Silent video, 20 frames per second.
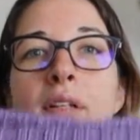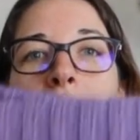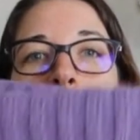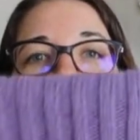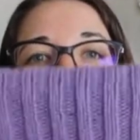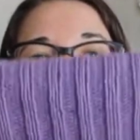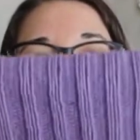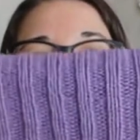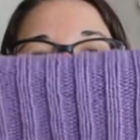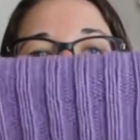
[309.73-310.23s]

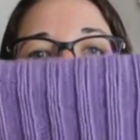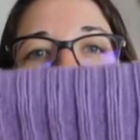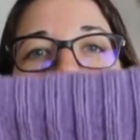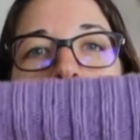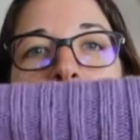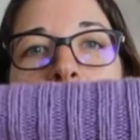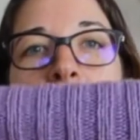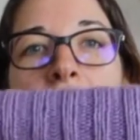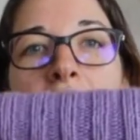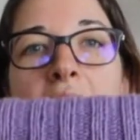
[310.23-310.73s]
in the
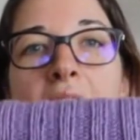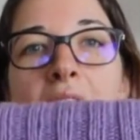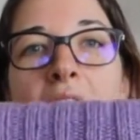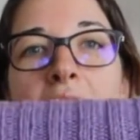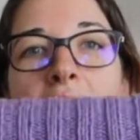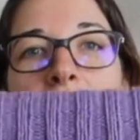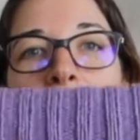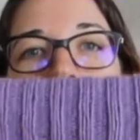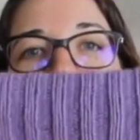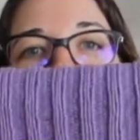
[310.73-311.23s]
crotch
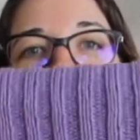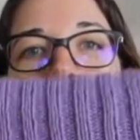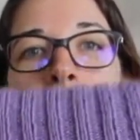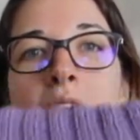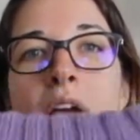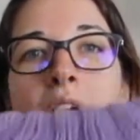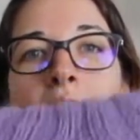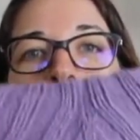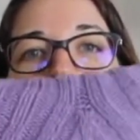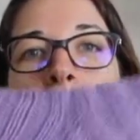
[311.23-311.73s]
area,
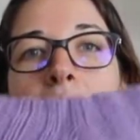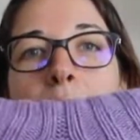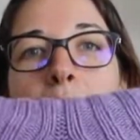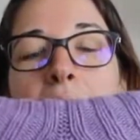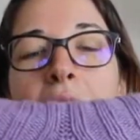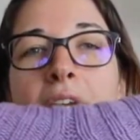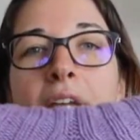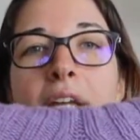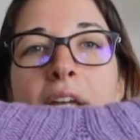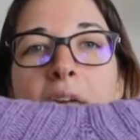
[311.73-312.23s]

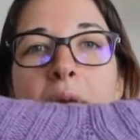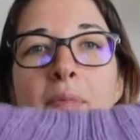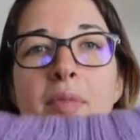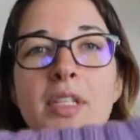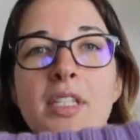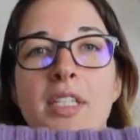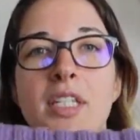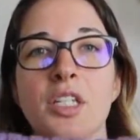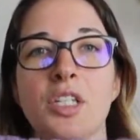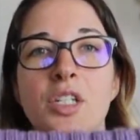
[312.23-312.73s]
picking up
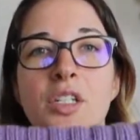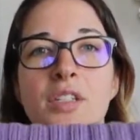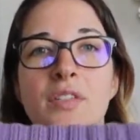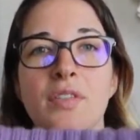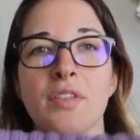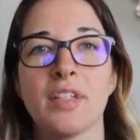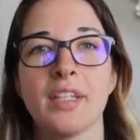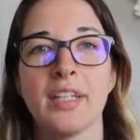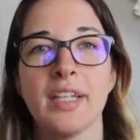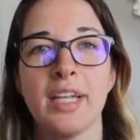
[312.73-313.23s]
the stitches
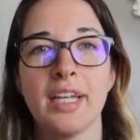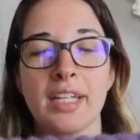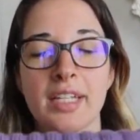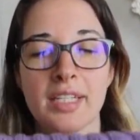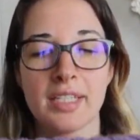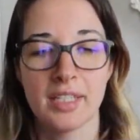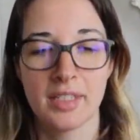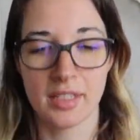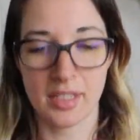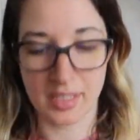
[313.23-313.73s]
for the
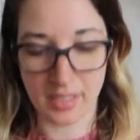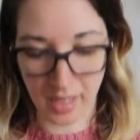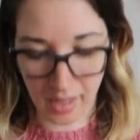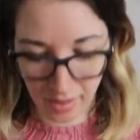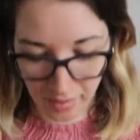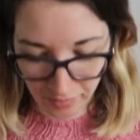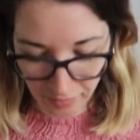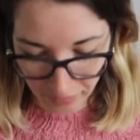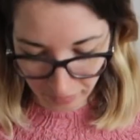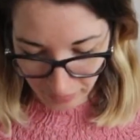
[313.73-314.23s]
legs and
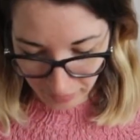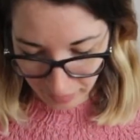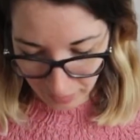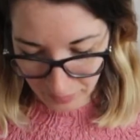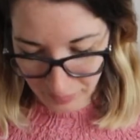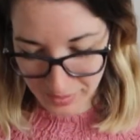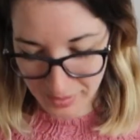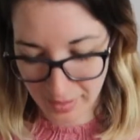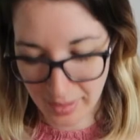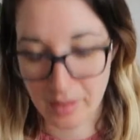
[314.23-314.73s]
stuff. There
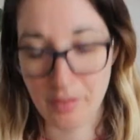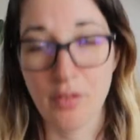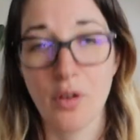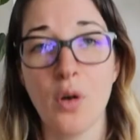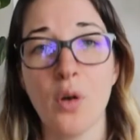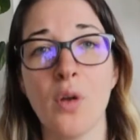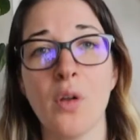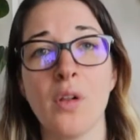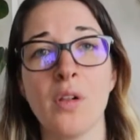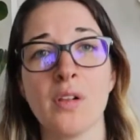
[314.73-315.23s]
was a lot of
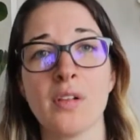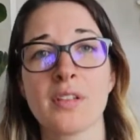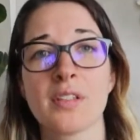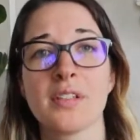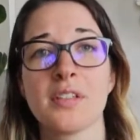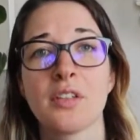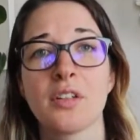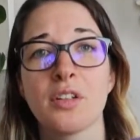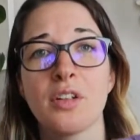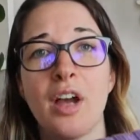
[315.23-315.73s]
holes
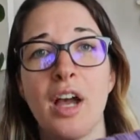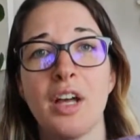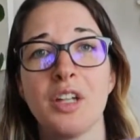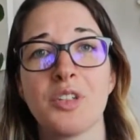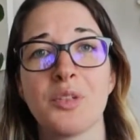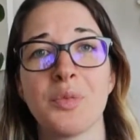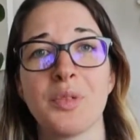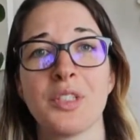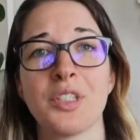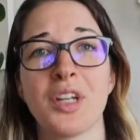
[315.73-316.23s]
in the
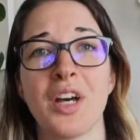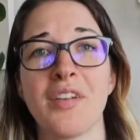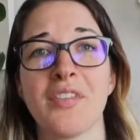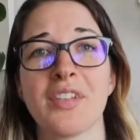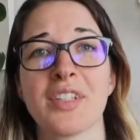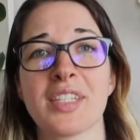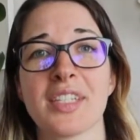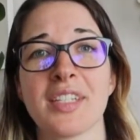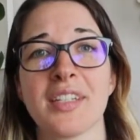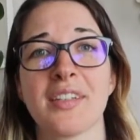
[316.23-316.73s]
crotch, which
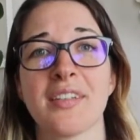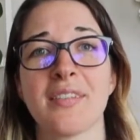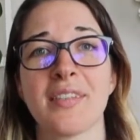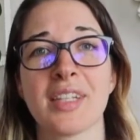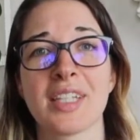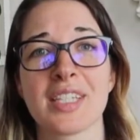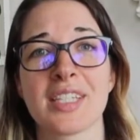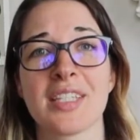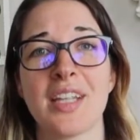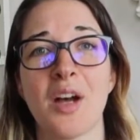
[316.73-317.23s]
obviously
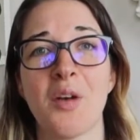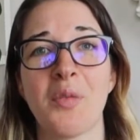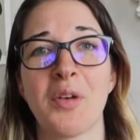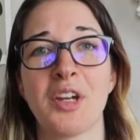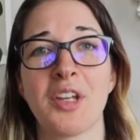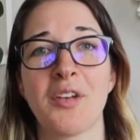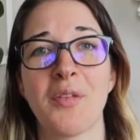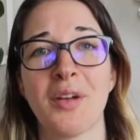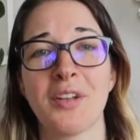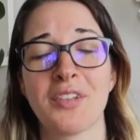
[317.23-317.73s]
that's not
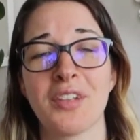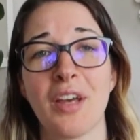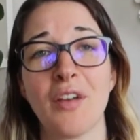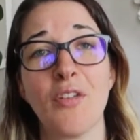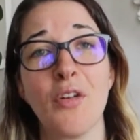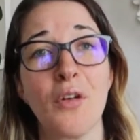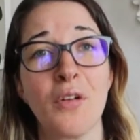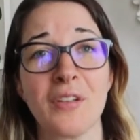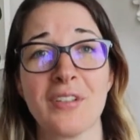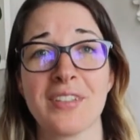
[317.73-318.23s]
where you want to have
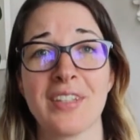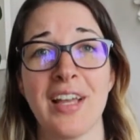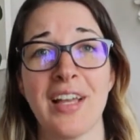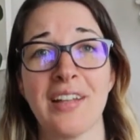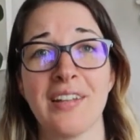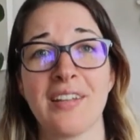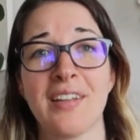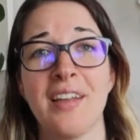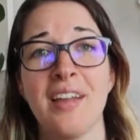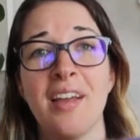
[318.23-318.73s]
holes
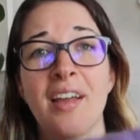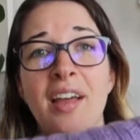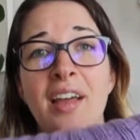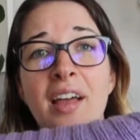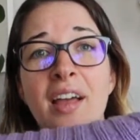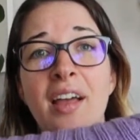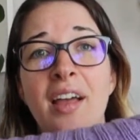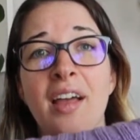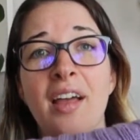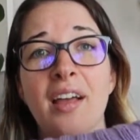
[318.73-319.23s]
at.
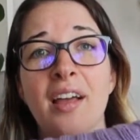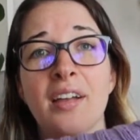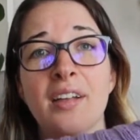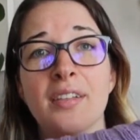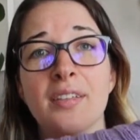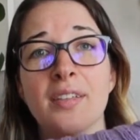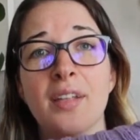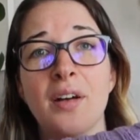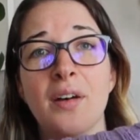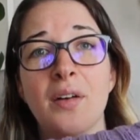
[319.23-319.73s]

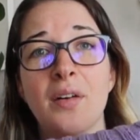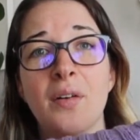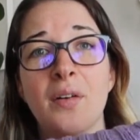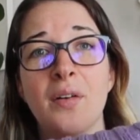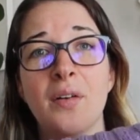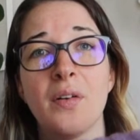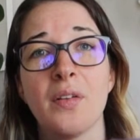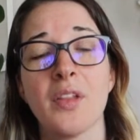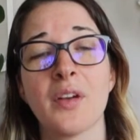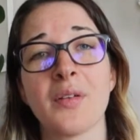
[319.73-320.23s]

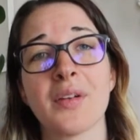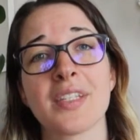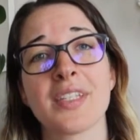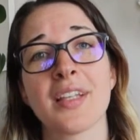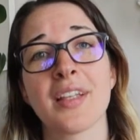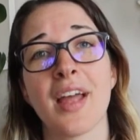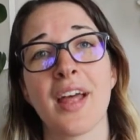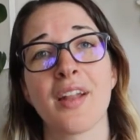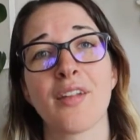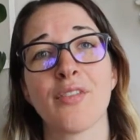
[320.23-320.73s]
So there was a
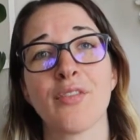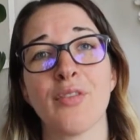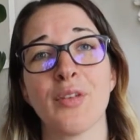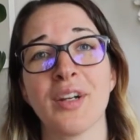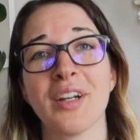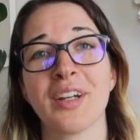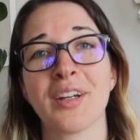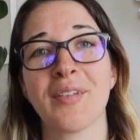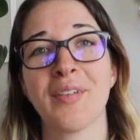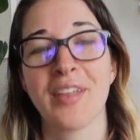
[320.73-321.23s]
lot of
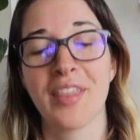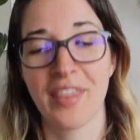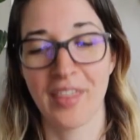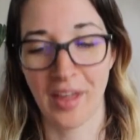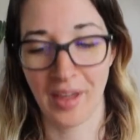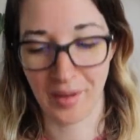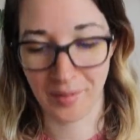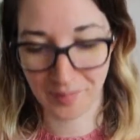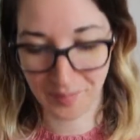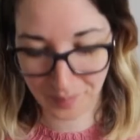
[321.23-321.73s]
work with
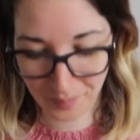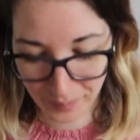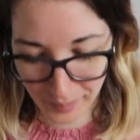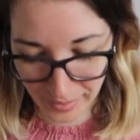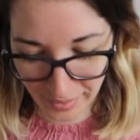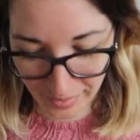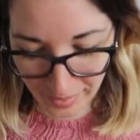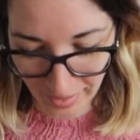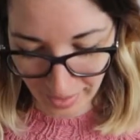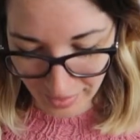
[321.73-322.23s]
them,
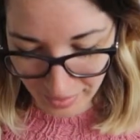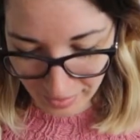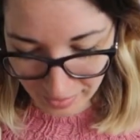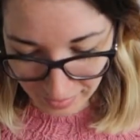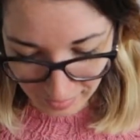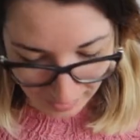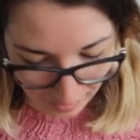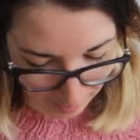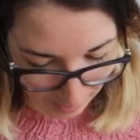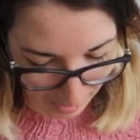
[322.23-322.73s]
but I
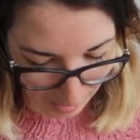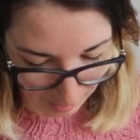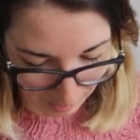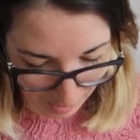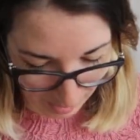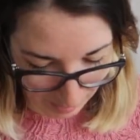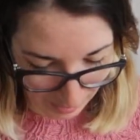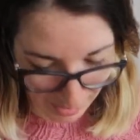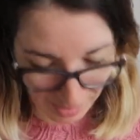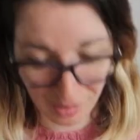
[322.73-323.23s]
think it made
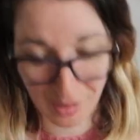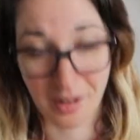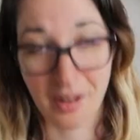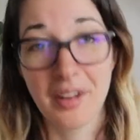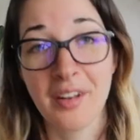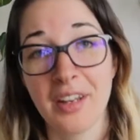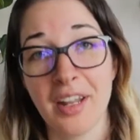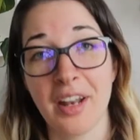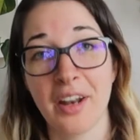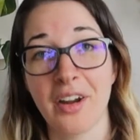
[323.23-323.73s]
me a better
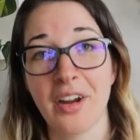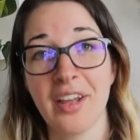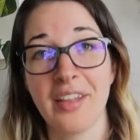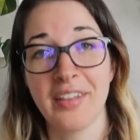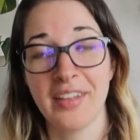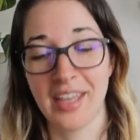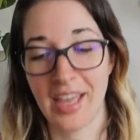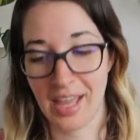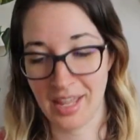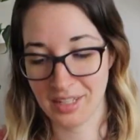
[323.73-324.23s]
knitter in
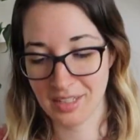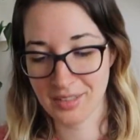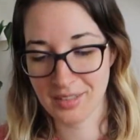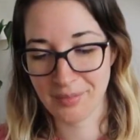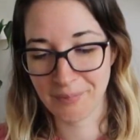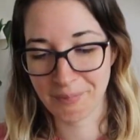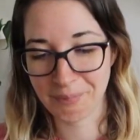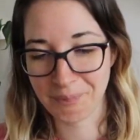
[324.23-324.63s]
the end.